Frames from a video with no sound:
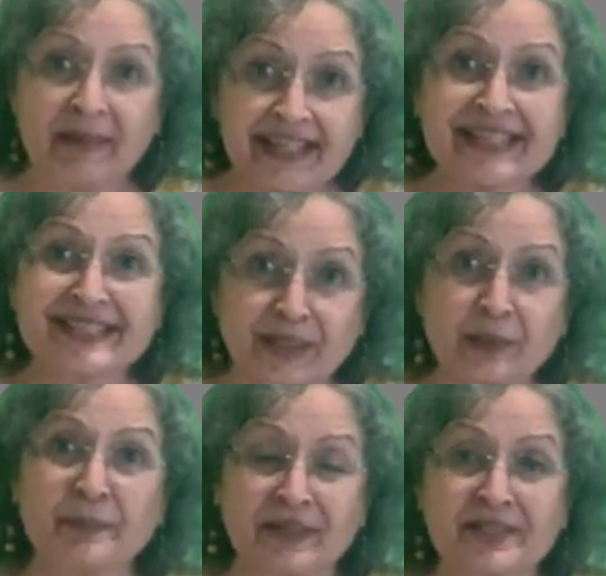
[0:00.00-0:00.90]
were many
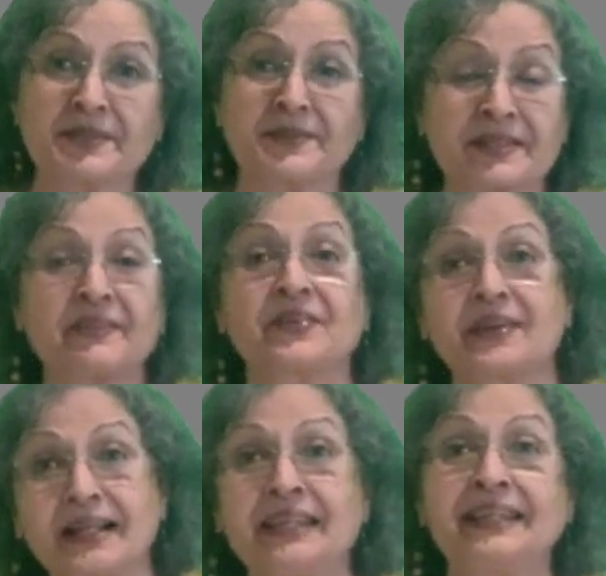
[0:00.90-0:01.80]
single persons. They were
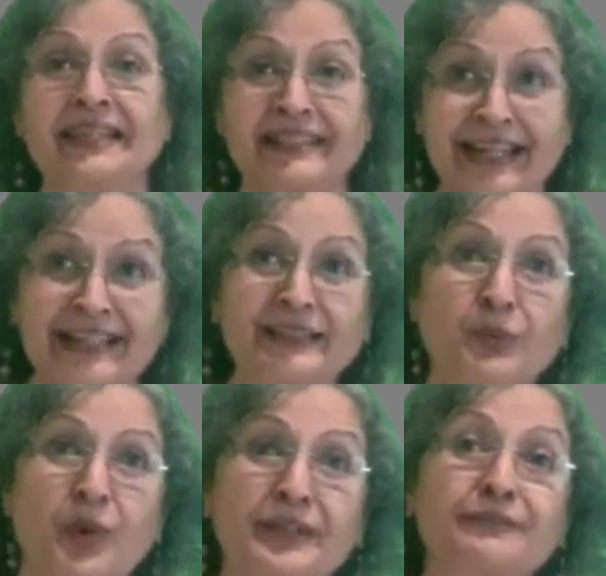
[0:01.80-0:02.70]
running and getting
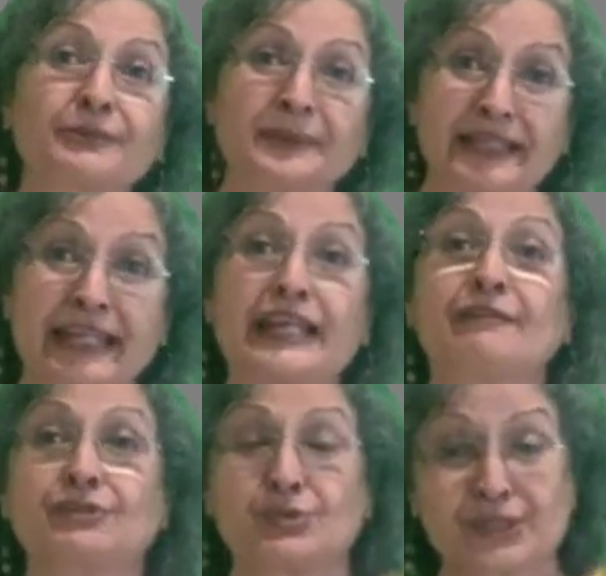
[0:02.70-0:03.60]
the water from the
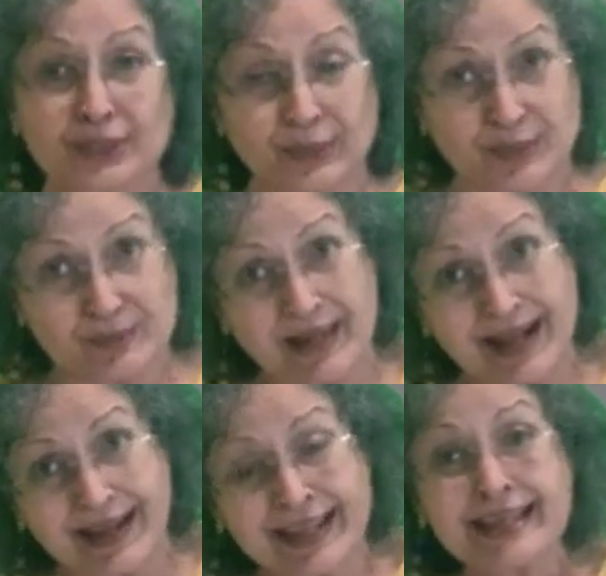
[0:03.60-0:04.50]
lake which was close
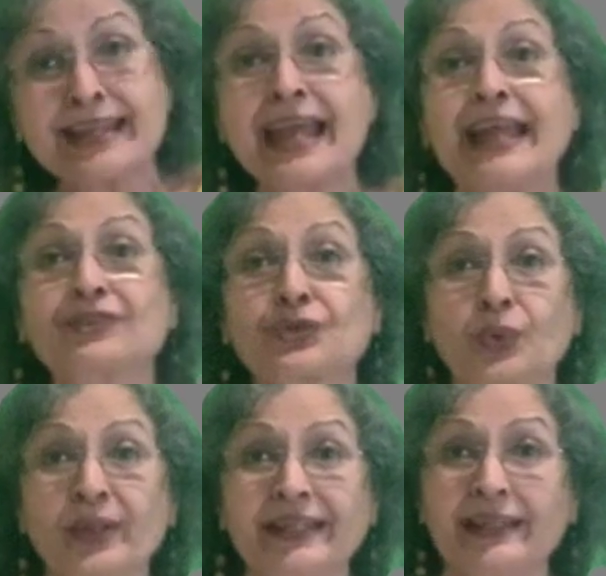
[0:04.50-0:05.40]
by and
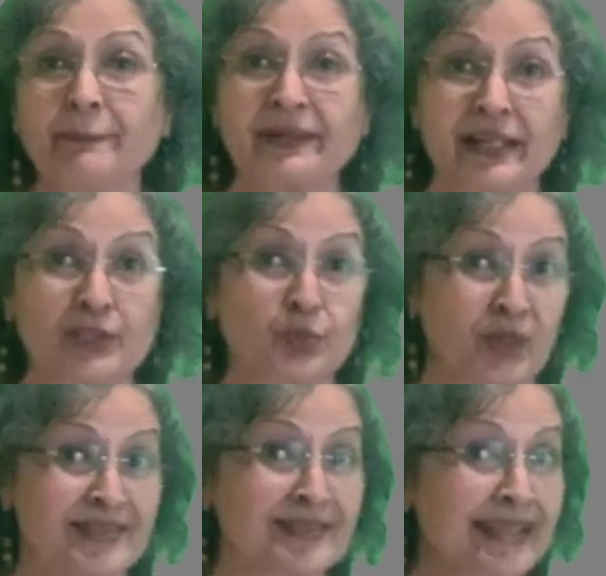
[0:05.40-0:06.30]
throwing it, but it
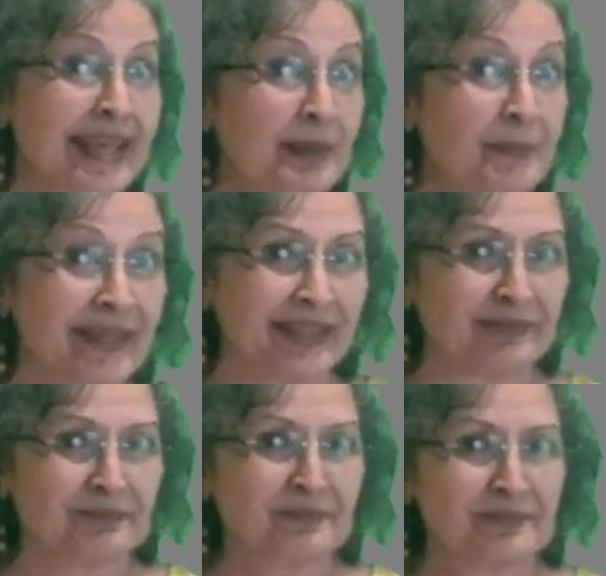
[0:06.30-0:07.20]
wasn't
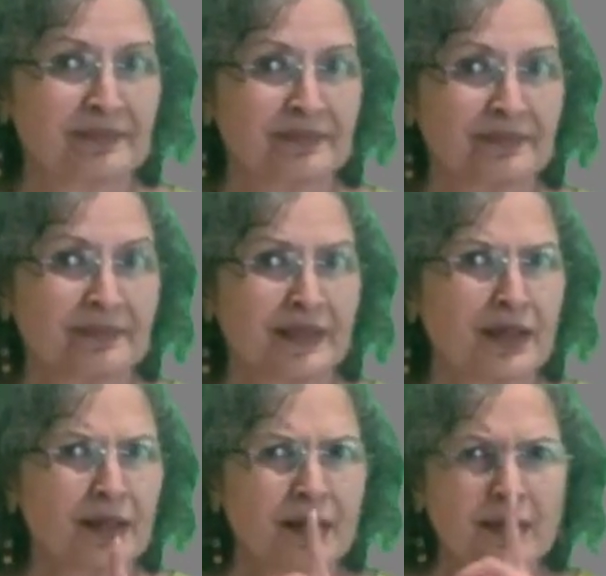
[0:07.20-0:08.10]
helping.
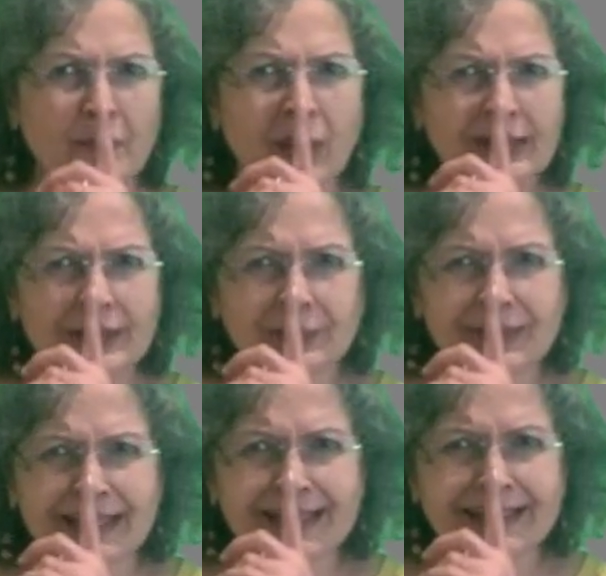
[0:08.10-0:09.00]
What do
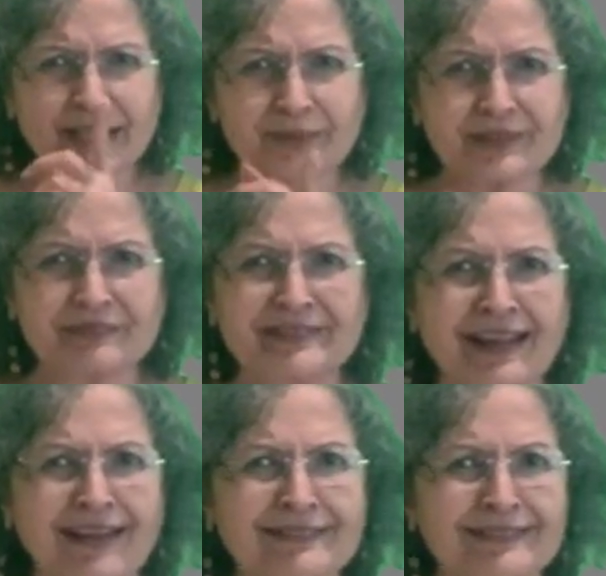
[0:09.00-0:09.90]
you think they could have
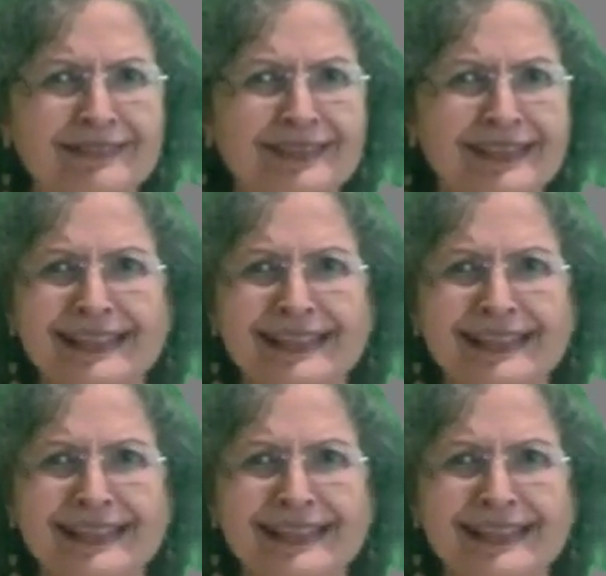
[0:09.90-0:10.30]
done?